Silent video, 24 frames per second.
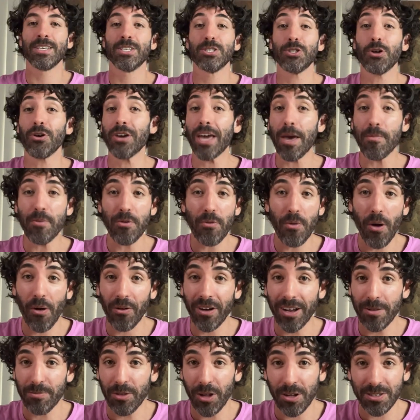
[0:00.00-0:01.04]
Don't get me
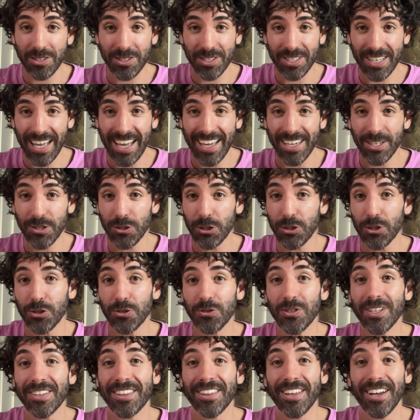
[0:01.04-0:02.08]
wrong, I'm not saying you
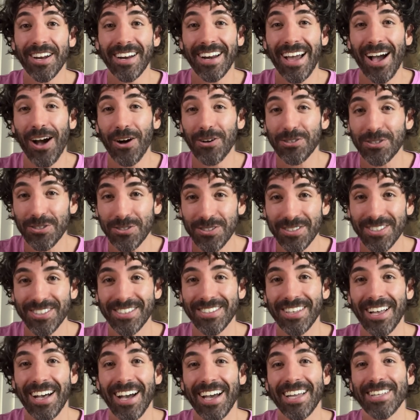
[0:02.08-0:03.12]
shouldn't learn how to
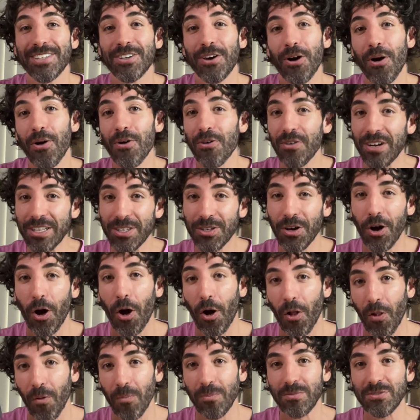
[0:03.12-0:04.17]
design concrete
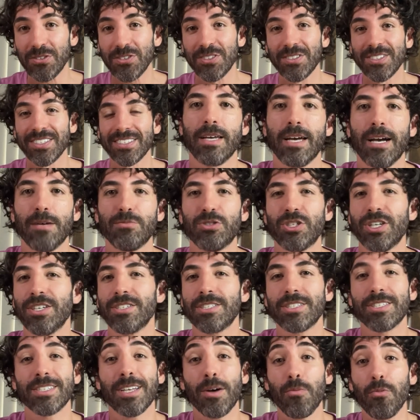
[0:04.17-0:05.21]
columns. I'm sure
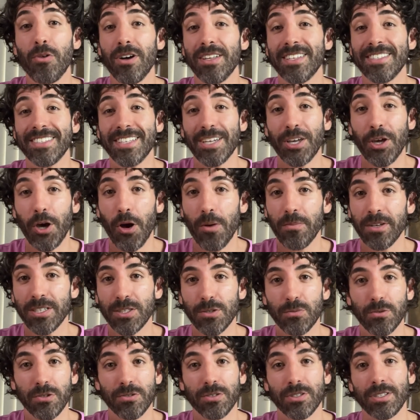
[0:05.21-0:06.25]
someone in the
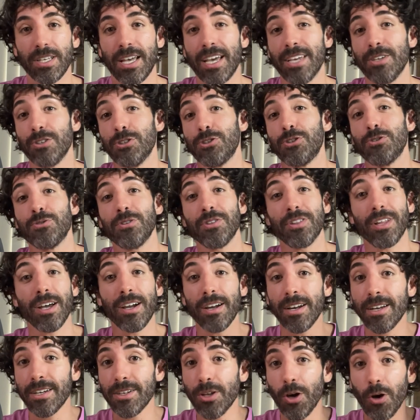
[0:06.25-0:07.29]
comments will say you should
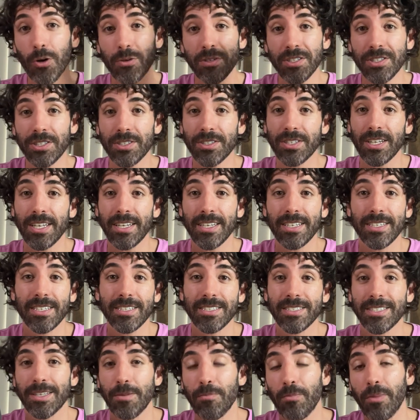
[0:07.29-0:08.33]
learn all these
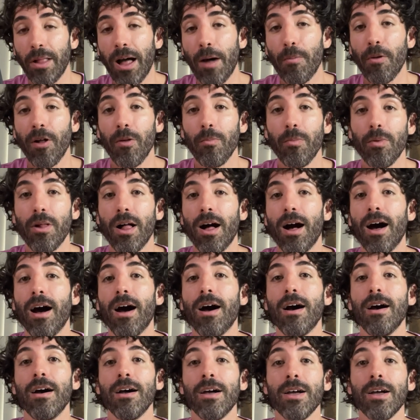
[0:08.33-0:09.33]
things and blah, blah, blah.